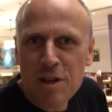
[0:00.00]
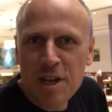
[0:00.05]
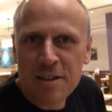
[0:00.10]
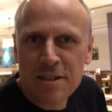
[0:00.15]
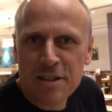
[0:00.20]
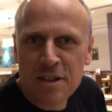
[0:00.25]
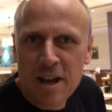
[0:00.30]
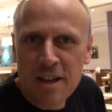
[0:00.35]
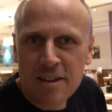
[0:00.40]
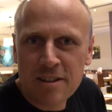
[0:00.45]
the
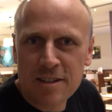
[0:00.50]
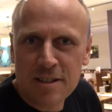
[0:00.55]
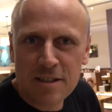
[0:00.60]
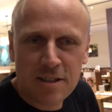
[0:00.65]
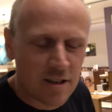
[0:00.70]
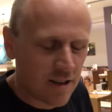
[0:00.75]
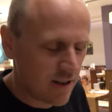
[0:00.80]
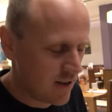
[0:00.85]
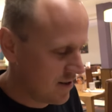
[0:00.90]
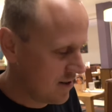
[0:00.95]

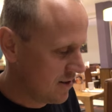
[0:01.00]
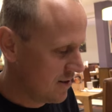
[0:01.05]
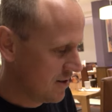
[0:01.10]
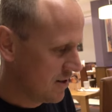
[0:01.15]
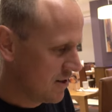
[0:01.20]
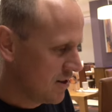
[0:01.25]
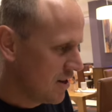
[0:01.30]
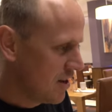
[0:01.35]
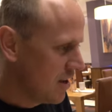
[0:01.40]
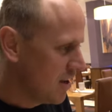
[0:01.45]
internets.
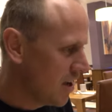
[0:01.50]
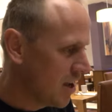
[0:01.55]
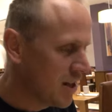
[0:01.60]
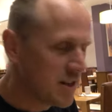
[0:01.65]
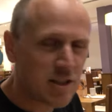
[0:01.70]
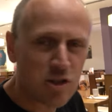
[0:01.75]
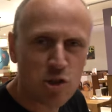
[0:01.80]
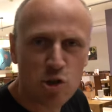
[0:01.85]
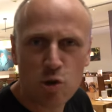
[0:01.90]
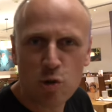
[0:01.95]

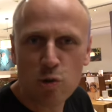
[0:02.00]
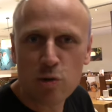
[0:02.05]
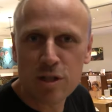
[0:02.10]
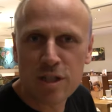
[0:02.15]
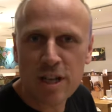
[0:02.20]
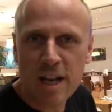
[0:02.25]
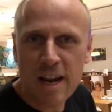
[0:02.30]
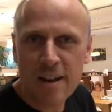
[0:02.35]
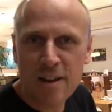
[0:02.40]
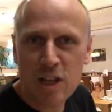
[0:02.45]
It's
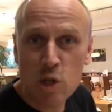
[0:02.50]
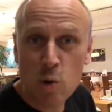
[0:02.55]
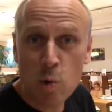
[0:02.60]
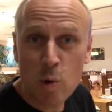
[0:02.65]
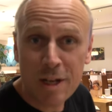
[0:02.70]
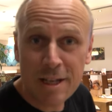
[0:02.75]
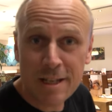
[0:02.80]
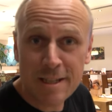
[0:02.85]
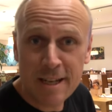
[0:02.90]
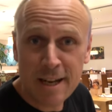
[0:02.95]
Tuesday, the
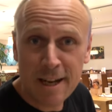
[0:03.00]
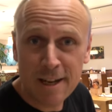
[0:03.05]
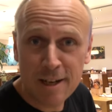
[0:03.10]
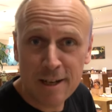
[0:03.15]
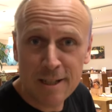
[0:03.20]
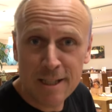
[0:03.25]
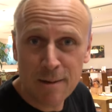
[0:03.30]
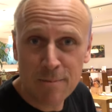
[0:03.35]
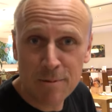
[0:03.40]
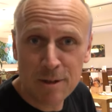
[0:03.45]

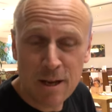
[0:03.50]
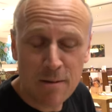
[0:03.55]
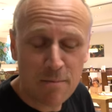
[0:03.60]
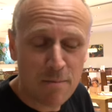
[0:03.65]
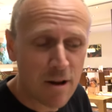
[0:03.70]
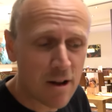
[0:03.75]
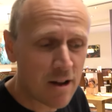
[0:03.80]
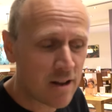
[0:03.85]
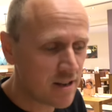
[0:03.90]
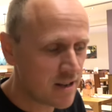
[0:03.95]
22nd of
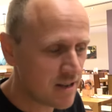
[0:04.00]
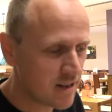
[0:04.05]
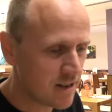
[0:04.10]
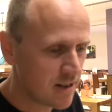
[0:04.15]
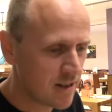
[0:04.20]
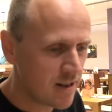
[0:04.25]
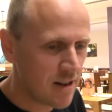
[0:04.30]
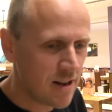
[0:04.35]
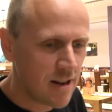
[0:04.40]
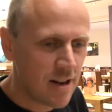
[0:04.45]
September.
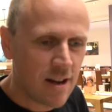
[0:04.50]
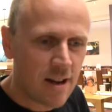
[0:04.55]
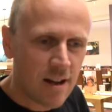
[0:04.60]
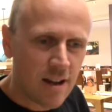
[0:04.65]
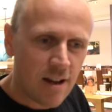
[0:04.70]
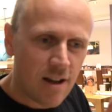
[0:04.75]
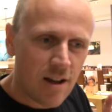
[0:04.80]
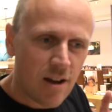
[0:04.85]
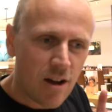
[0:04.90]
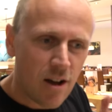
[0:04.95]

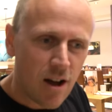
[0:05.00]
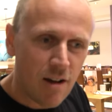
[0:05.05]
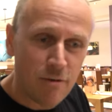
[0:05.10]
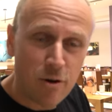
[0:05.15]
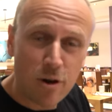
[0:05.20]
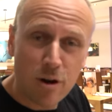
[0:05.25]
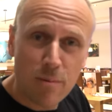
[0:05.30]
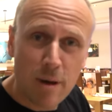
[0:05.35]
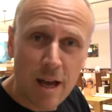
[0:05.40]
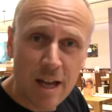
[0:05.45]
I've
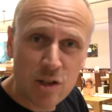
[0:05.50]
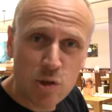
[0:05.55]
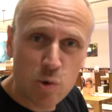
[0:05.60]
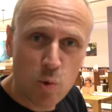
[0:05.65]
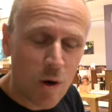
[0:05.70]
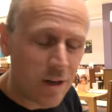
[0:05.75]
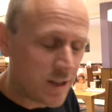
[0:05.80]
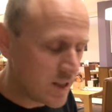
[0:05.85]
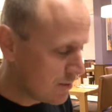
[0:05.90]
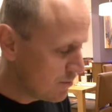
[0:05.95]
got about
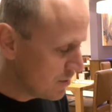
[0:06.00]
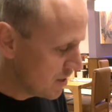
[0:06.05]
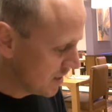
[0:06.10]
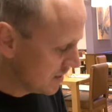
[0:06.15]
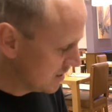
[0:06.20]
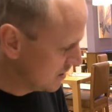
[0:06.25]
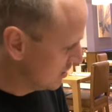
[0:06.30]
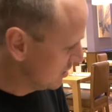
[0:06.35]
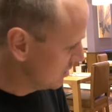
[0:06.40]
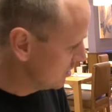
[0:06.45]
20
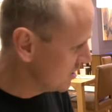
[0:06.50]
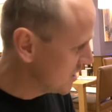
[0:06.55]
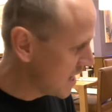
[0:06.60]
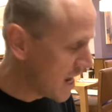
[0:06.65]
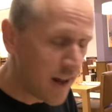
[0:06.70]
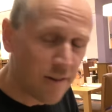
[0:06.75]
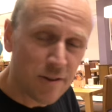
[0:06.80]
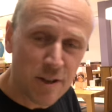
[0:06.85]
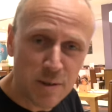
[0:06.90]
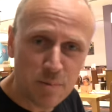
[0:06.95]
minutes to
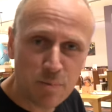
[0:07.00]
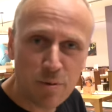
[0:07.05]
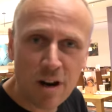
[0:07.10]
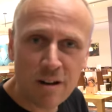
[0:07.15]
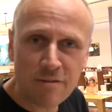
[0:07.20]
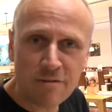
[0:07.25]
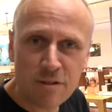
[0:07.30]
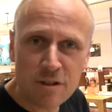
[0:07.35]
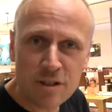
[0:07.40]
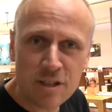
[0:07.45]
down this
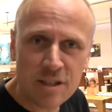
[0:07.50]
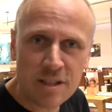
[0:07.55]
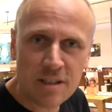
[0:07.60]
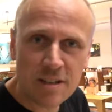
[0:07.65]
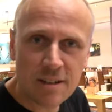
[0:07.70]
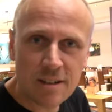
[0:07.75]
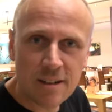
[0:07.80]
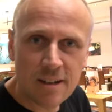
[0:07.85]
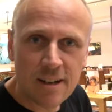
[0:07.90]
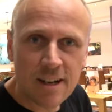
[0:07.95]
breakfast
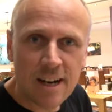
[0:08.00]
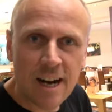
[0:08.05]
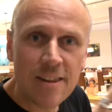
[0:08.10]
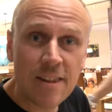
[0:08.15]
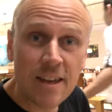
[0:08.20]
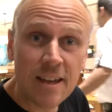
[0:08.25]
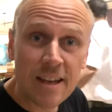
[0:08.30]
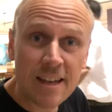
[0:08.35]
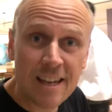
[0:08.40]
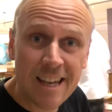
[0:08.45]

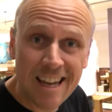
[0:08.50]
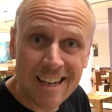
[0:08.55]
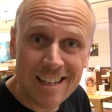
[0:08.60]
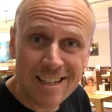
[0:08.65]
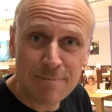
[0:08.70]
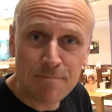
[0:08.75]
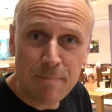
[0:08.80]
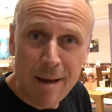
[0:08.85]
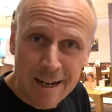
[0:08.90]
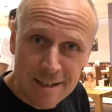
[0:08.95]
and then get
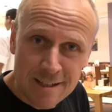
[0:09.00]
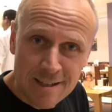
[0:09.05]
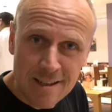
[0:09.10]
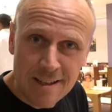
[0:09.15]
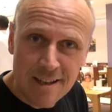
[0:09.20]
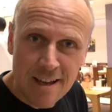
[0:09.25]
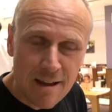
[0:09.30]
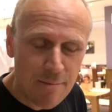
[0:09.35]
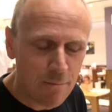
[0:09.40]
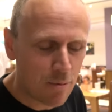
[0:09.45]
back to
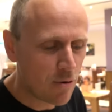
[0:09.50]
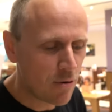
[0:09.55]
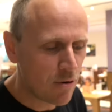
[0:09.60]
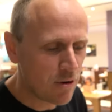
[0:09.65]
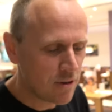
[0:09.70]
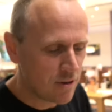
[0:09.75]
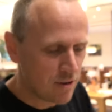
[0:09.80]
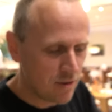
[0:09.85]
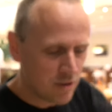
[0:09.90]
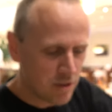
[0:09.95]
the
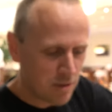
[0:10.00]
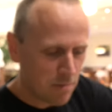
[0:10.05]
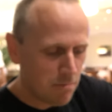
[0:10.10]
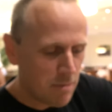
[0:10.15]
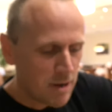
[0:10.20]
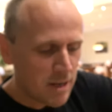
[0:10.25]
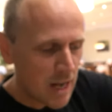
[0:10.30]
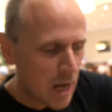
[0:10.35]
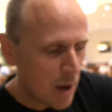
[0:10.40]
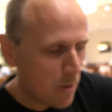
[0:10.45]
airport to
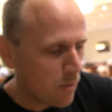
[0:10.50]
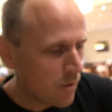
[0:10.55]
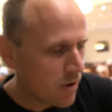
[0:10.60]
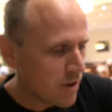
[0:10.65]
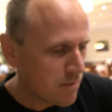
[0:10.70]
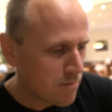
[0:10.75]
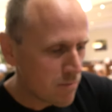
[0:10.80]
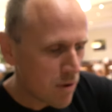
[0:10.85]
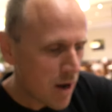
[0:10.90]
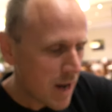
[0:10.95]
meet up
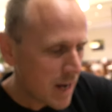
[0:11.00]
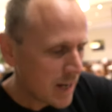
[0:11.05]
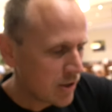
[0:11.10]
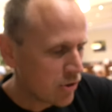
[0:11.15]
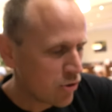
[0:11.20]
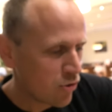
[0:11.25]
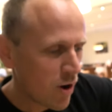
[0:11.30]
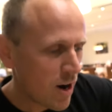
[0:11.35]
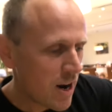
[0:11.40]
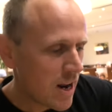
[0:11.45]
with
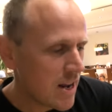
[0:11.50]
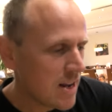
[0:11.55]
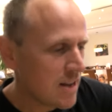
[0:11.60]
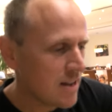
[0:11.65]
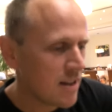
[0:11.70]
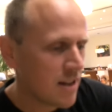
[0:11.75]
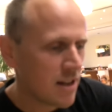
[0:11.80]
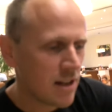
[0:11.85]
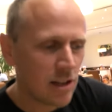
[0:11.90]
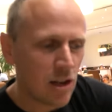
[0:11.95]
Mike, Dre,
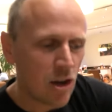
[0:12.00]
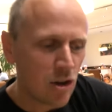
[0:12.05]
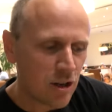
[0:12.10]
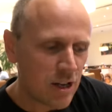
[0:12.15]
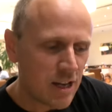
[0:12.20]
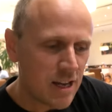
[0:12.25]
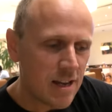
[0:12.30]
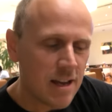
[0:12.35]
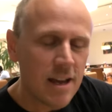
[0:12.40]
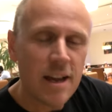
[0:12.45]

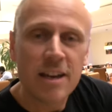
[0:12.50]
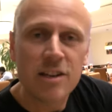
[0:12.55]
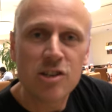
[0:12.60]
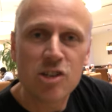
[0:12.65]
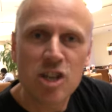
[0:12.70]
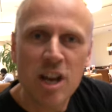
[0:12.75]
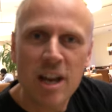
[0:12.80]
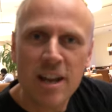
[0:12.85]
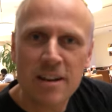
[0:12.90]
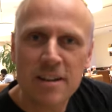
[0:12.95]
Lockie, and
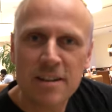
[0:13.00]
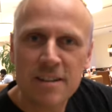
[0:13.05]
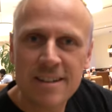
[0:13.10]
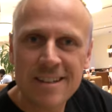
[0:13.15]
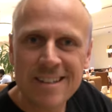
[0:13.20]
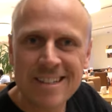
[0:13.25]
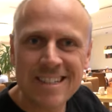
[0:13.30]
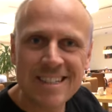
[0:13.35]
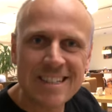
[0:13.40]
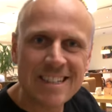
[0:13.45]
Jet
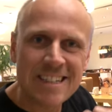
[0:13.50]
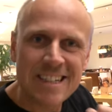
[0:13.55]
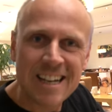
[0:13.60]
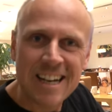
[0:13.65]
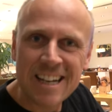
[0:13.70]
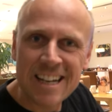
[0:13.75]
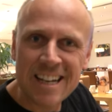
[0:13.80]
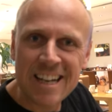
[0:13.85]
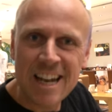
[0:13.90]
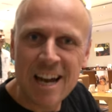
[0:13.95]

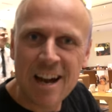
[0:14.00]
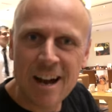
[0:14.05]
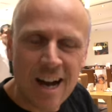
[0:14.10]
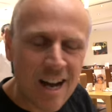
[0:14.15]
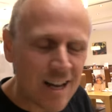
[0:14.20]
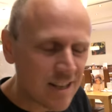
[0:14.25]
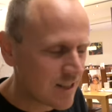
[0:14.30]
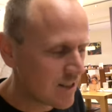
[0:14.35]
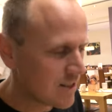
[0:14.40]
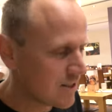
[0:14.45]
and get
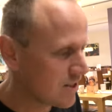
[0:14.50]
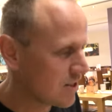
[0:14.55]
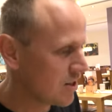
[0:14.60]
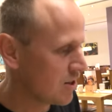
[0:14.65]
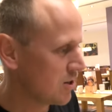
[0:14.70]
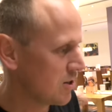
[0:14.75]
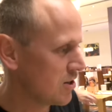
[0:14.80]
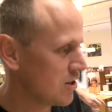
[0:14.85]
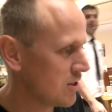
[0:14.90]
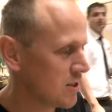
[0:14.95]
our asses
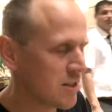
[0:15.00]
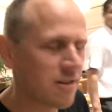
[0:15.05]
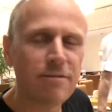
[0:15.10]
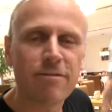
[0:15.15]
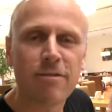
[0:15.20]
to